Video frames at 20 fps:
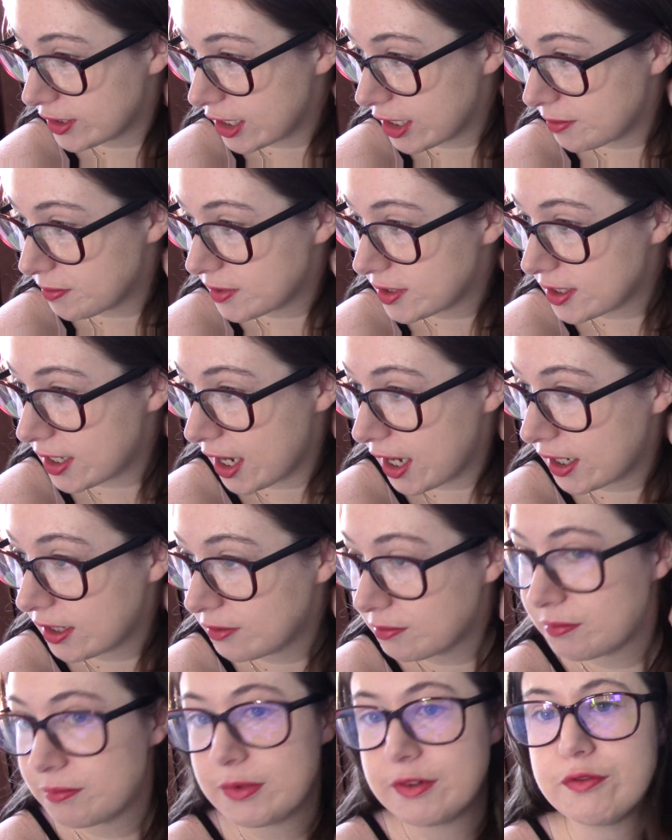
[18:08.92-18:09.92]
him
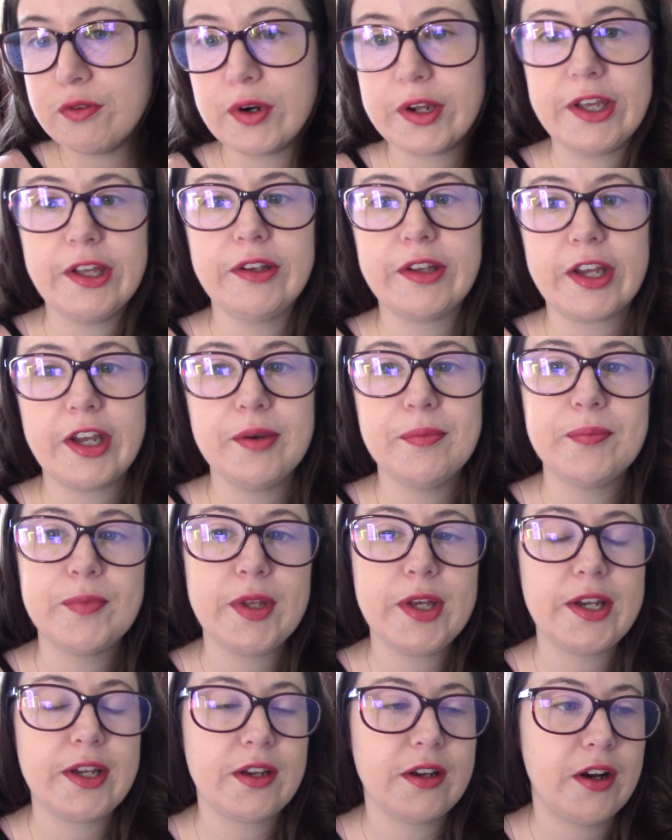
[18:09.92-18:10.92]
said before killing him
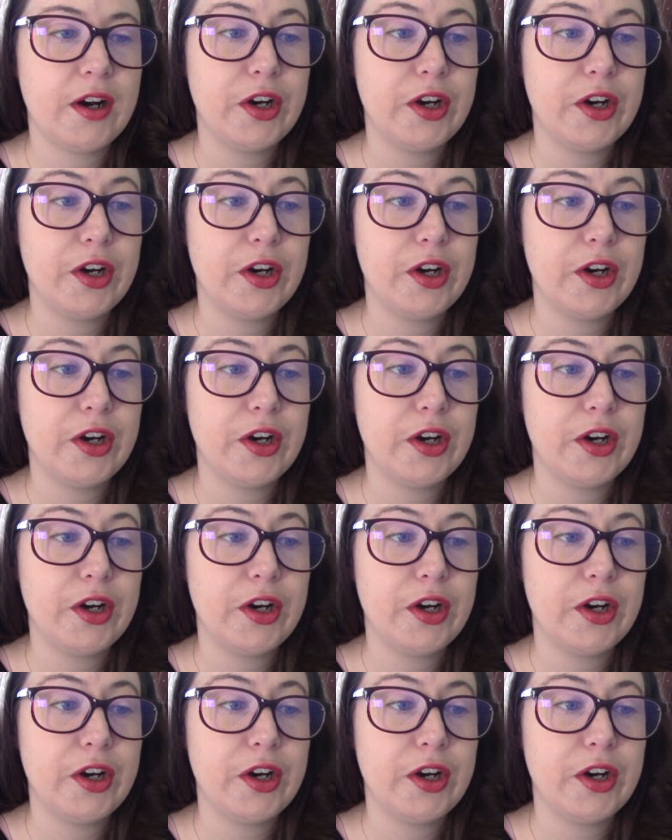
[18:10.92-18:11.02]
like